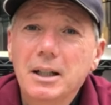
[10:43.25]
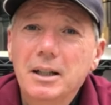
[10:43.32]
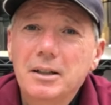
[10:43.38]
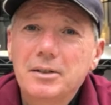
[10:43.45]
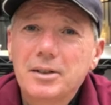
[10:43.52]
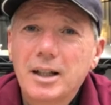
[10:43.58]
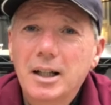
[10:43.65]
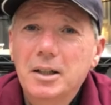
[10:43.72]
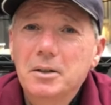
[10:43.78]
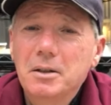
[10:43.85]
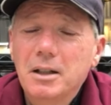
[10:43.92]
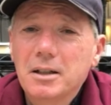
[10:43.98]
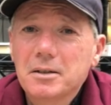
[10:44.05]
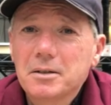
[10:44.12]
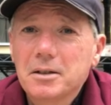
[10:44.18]
So
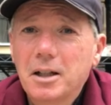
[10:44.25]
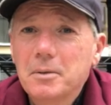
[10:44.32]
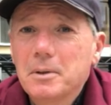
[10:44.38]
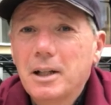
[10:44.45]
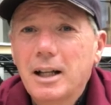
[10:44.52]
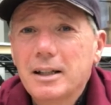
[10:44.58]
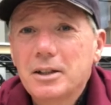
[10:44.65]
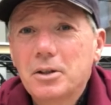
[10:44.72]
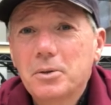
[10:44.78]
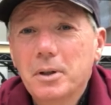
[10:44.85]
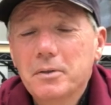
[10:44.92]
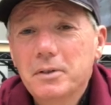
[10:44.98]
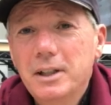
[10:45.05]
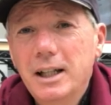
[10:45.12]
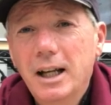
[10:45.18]
I hope you like this quick
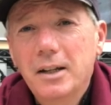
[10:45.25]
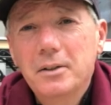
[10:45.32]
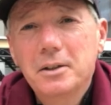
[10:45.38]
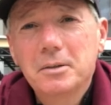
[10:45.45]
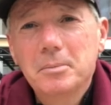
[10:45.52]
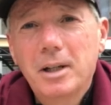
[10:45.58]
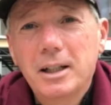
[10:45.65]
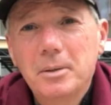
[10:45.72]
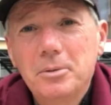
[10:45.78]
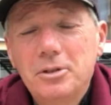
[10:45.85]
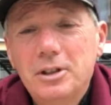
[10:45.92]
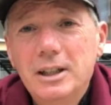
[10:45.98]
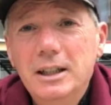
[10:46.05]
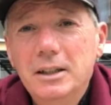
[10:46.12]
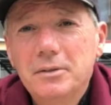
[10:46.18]
video. My name's
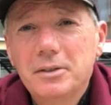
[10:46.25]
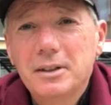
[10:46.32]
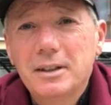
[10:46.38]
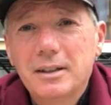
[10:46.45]
Steve.